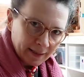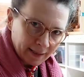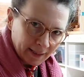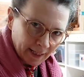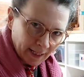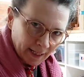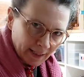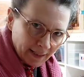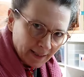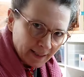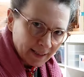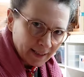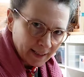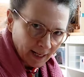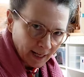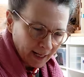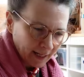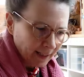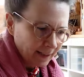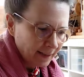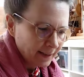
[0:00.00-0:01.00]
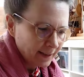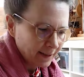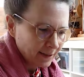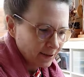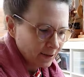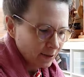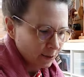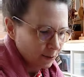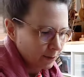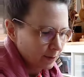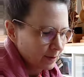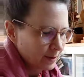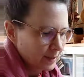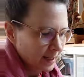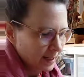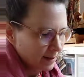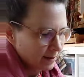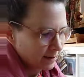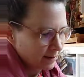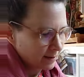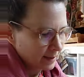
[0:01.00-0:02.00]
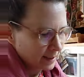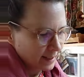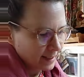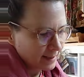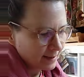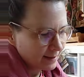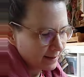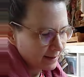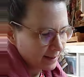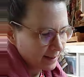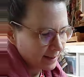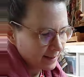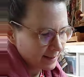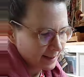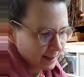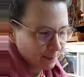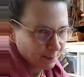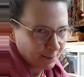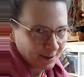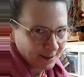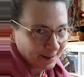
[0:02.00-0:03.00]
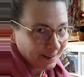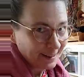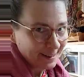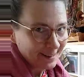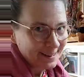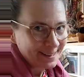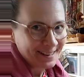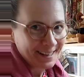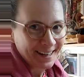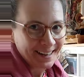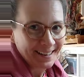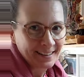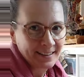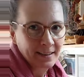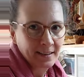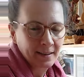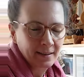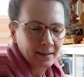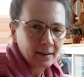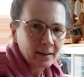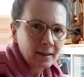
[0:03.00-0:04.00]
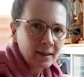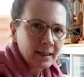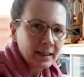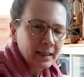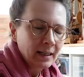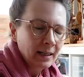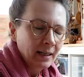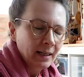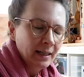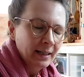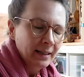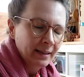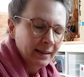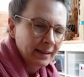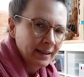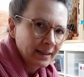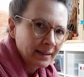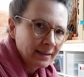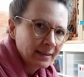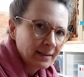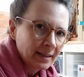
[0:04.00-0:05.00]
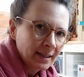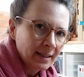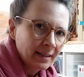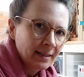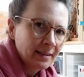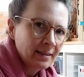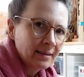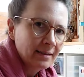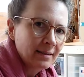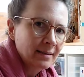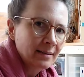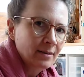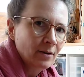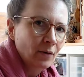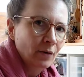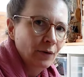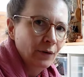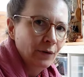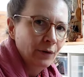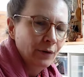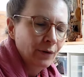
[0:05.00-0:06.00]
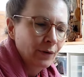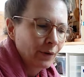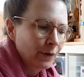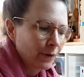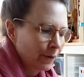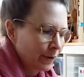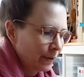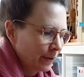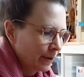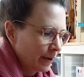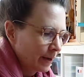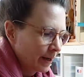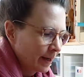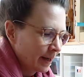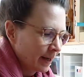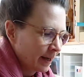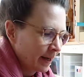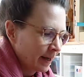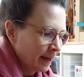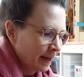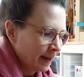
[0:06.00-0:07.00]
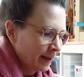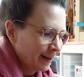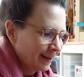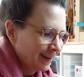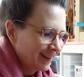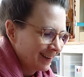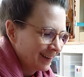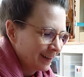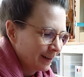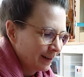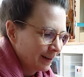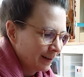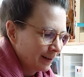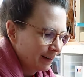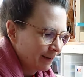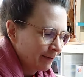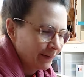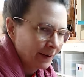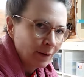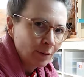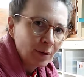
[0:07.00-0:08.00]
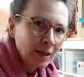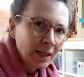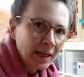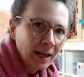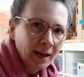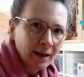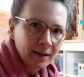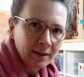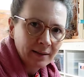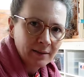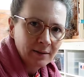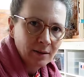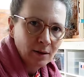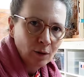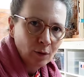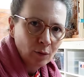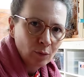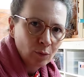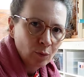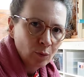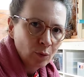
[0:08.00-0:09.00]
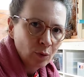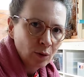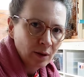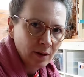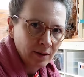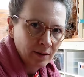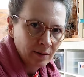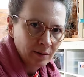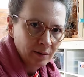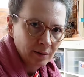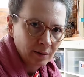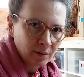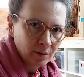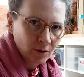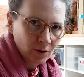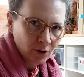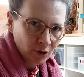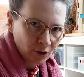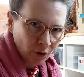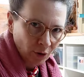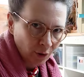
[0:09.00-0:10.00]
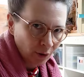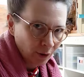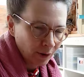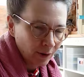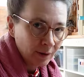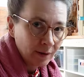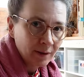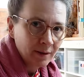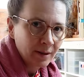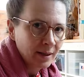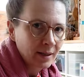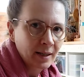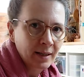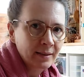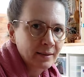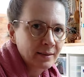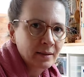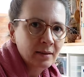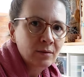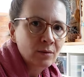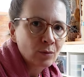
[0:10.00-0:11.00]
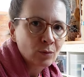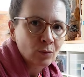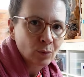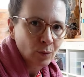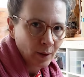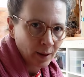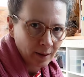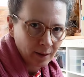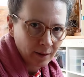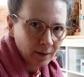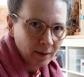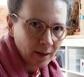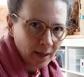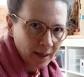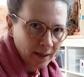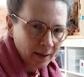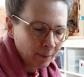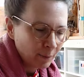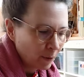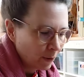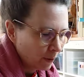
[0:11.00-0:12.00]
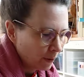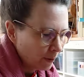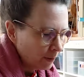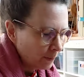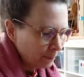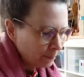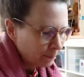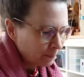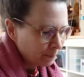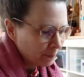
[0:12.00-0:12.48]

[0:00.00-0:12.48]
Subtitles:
The inside, so there is something inside here. This is a very light woolen shawl that I didn't wear anymore.